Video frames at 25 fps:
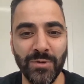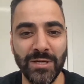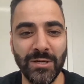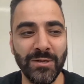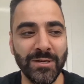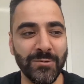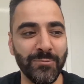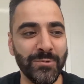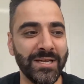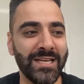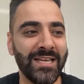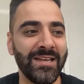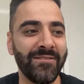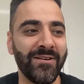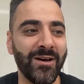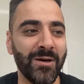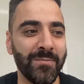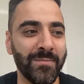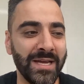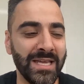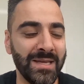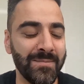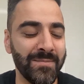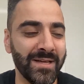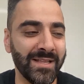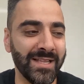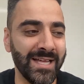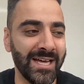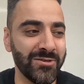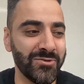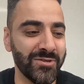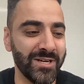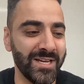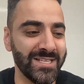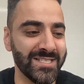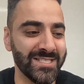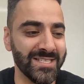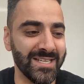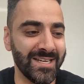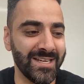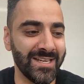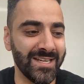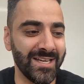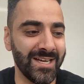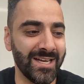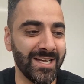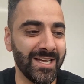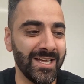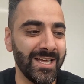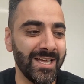We could give out my email address
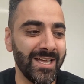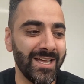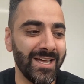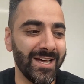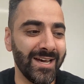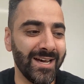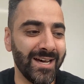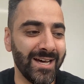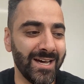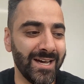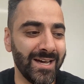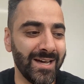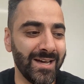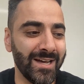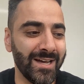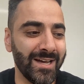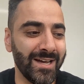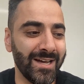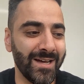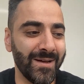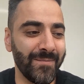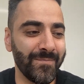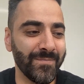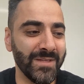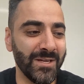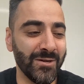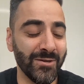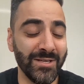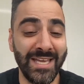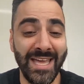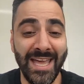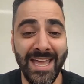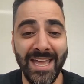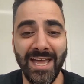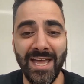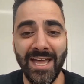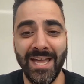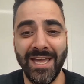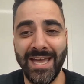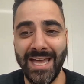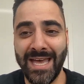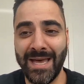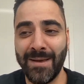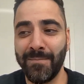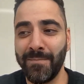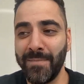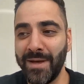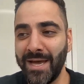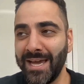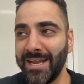and
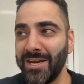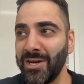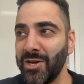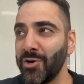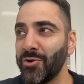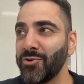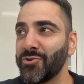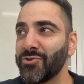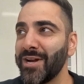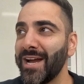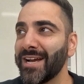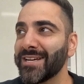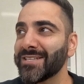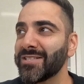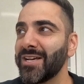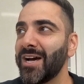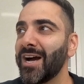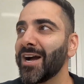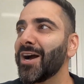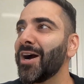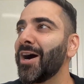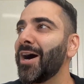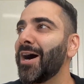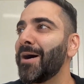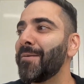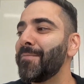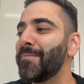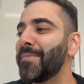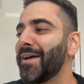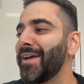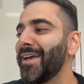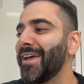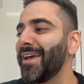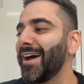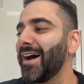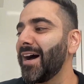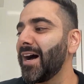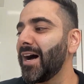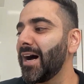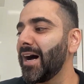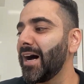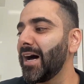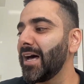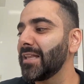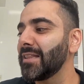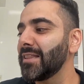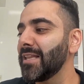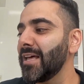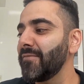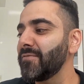kam@notetracks.com.
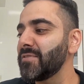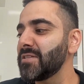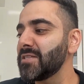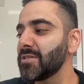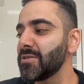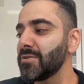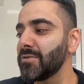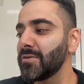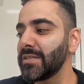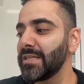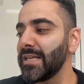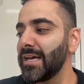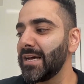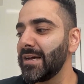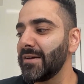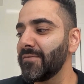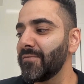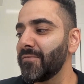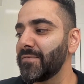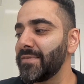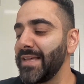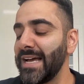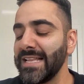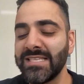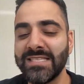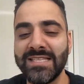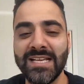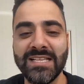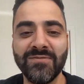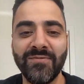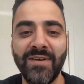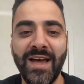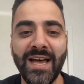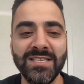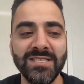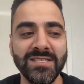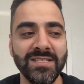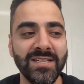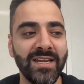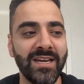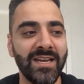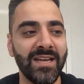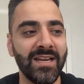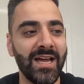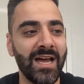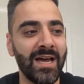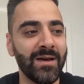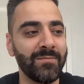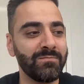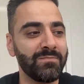Love to. That's
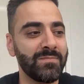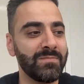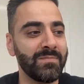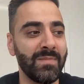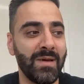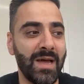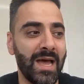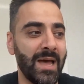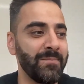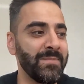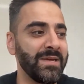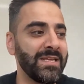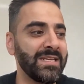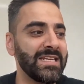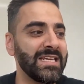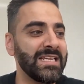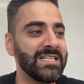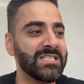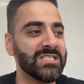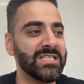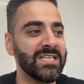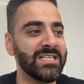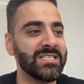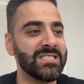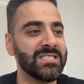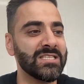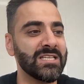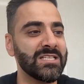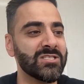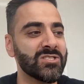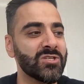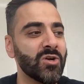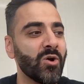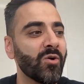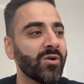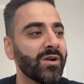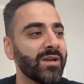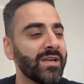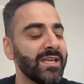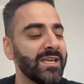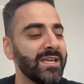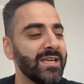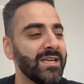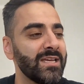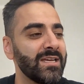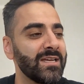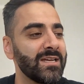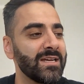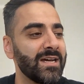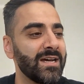fascinating. I mean, it's
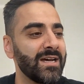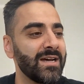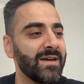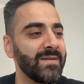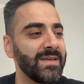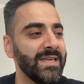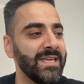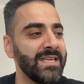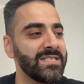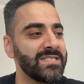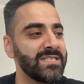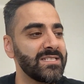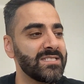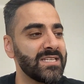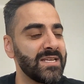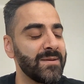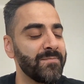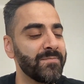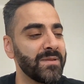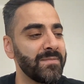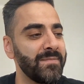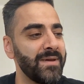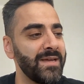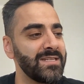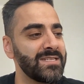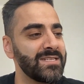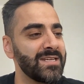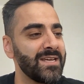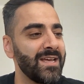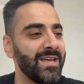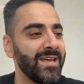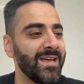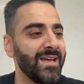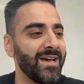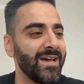totally easy to implement.